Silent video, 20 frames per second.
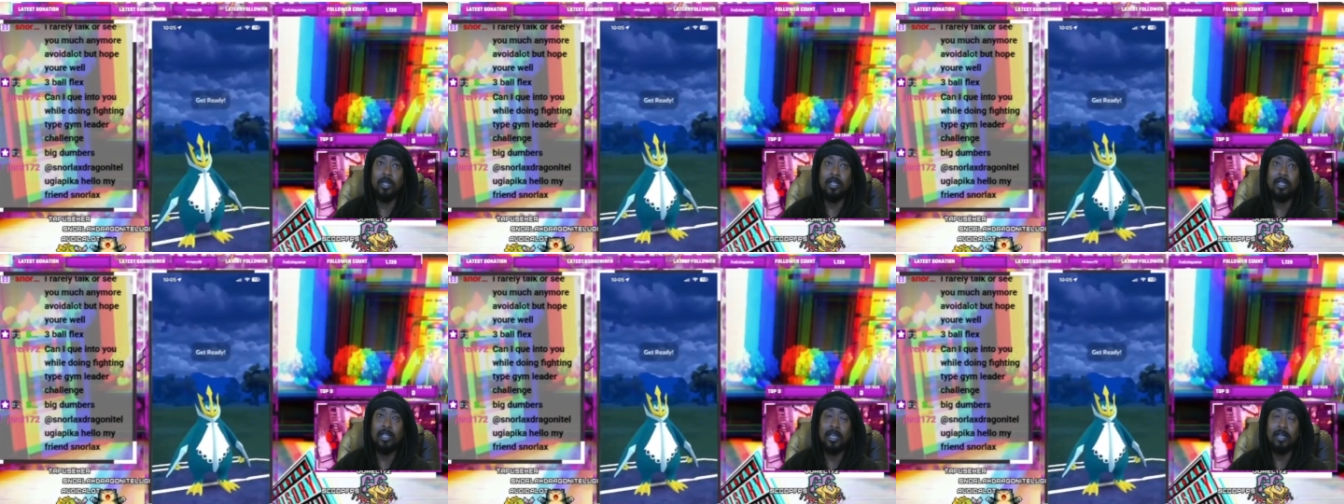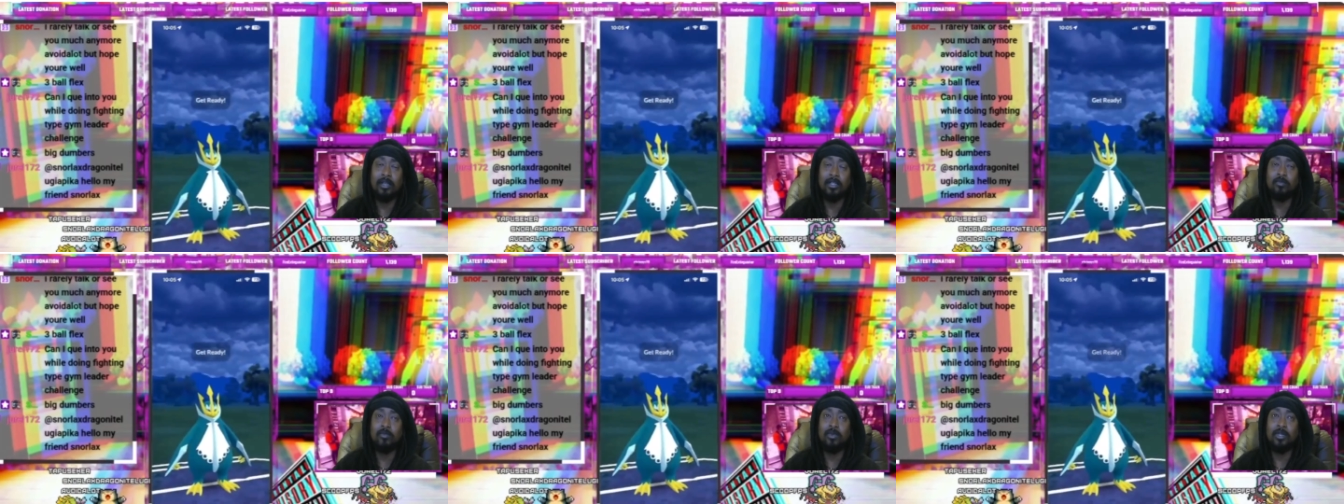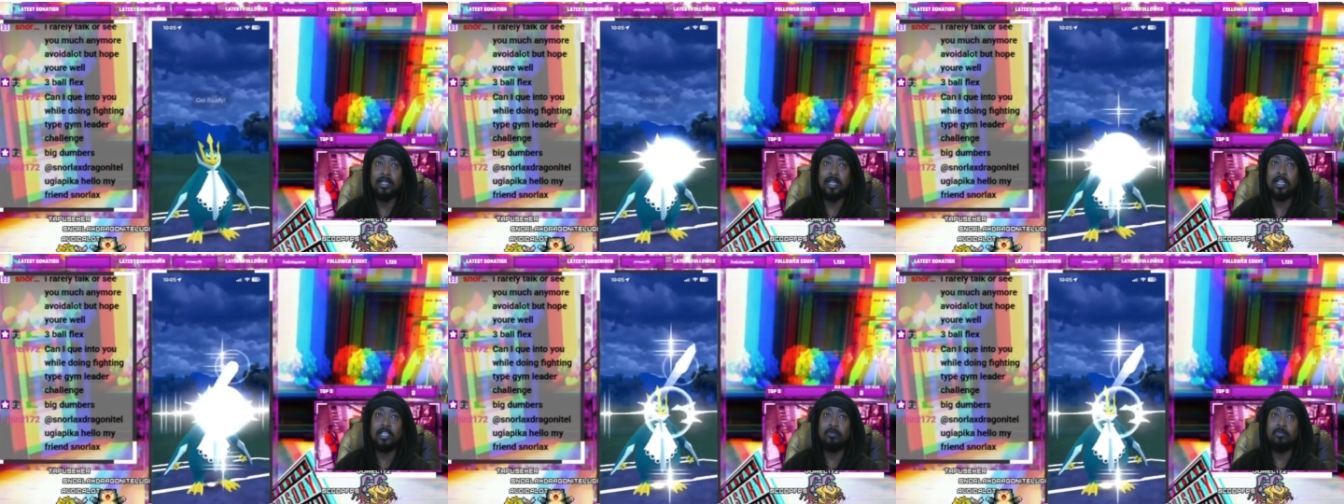think
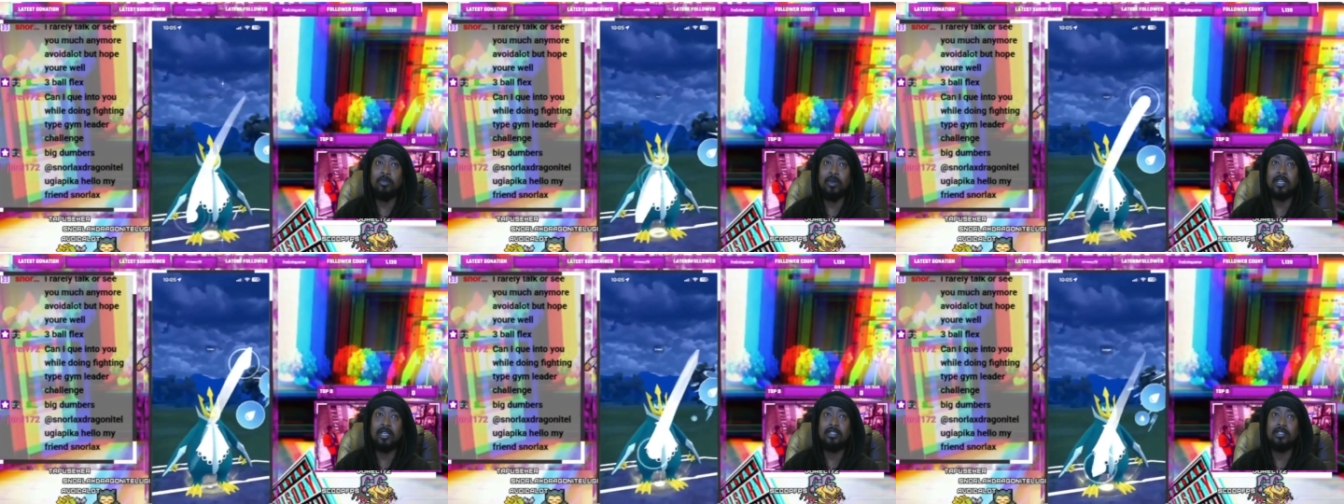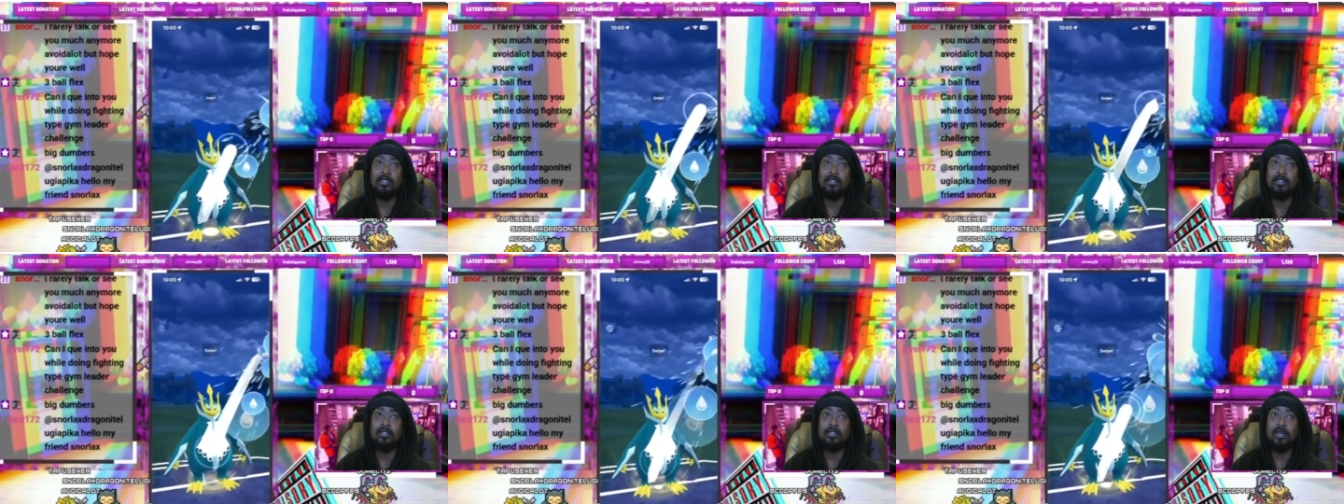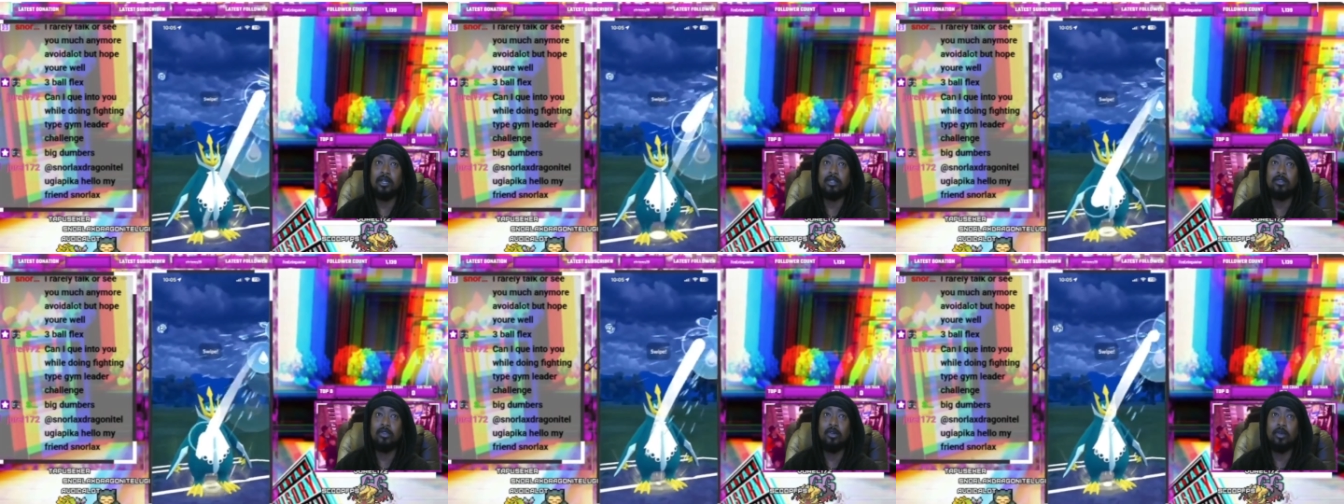it's best to
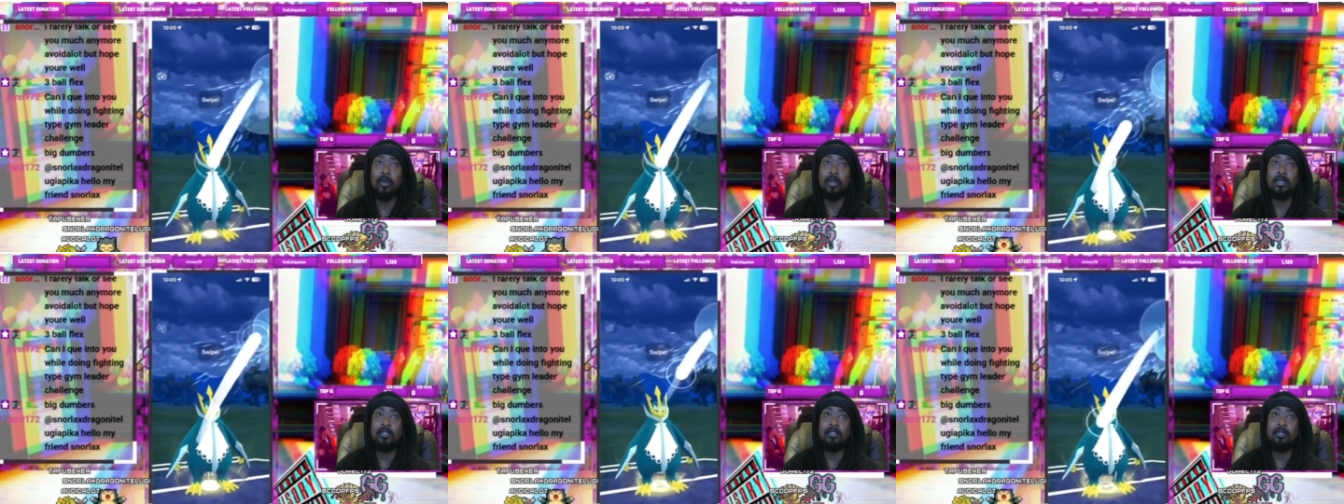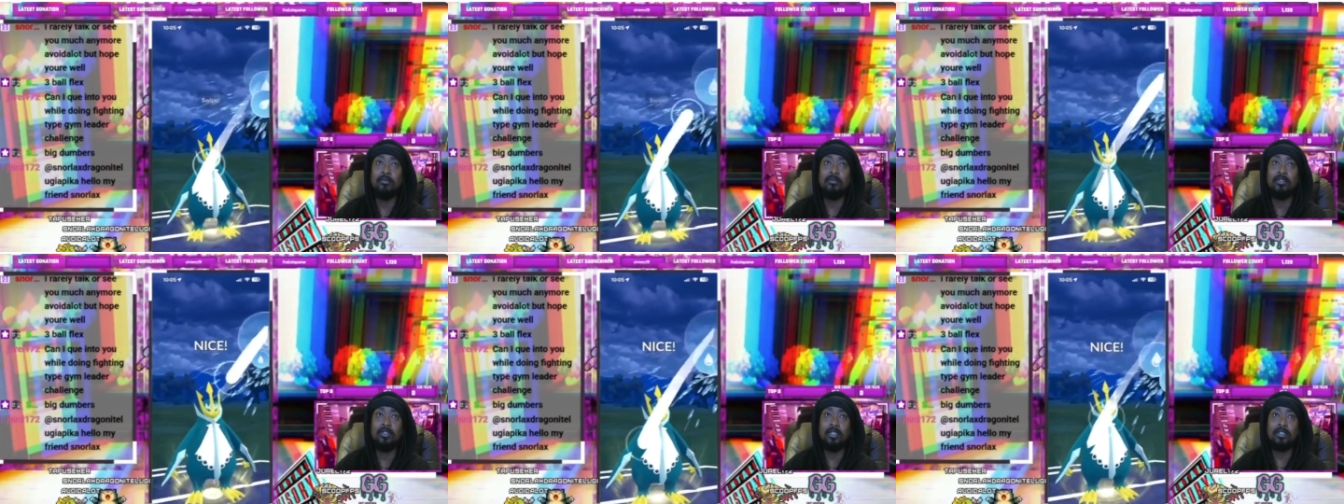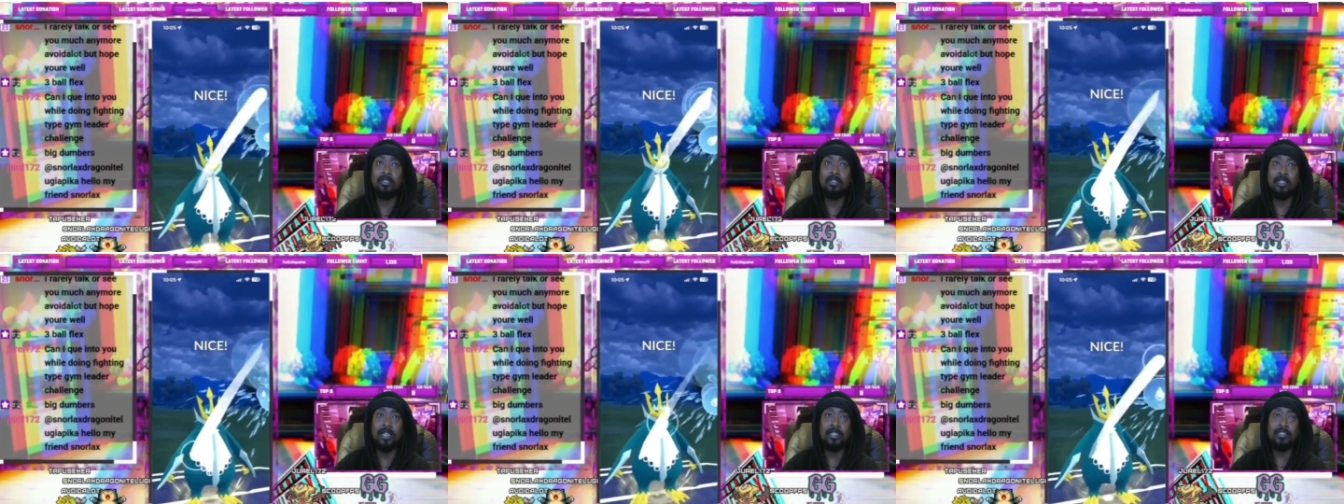start throwing some to
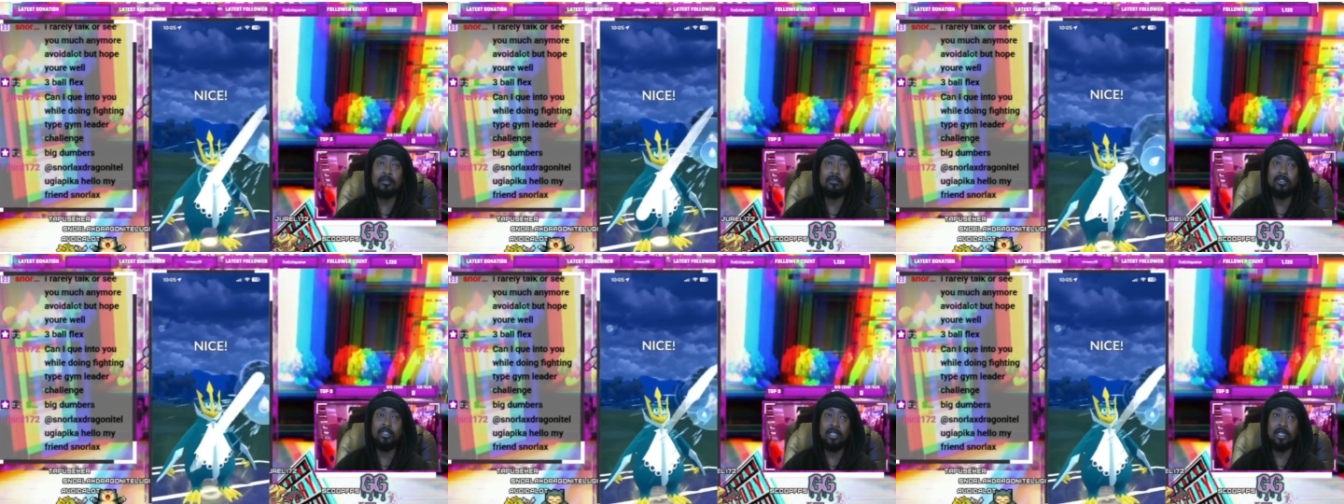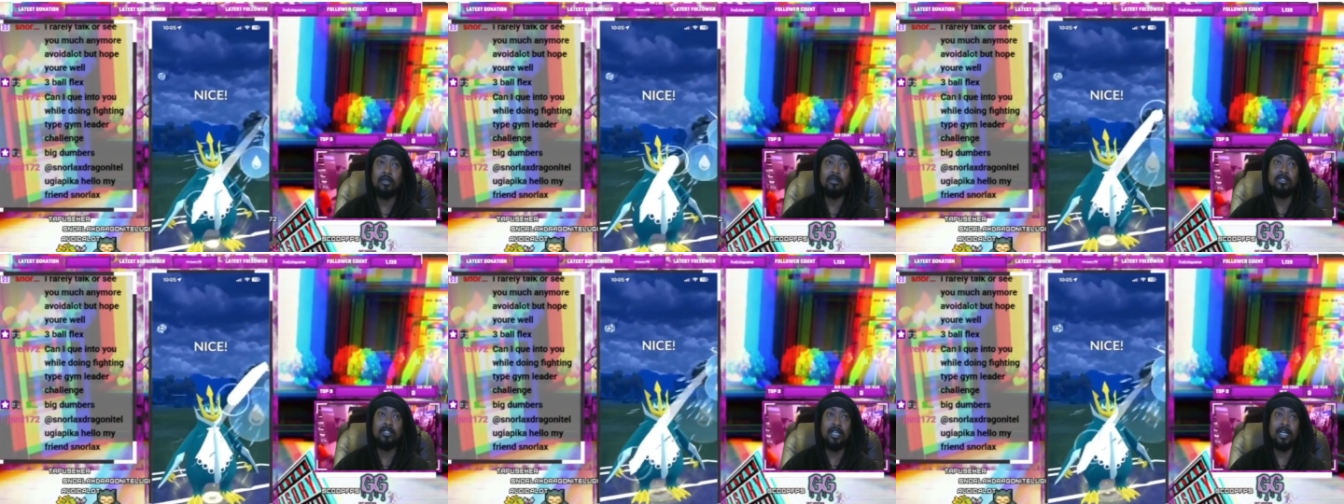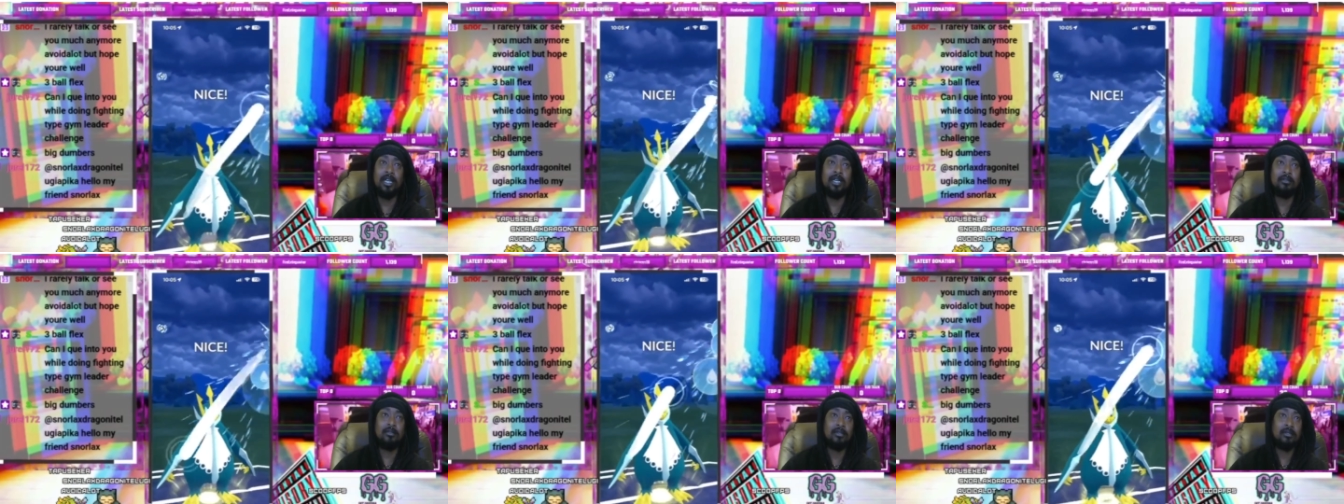get some shields down.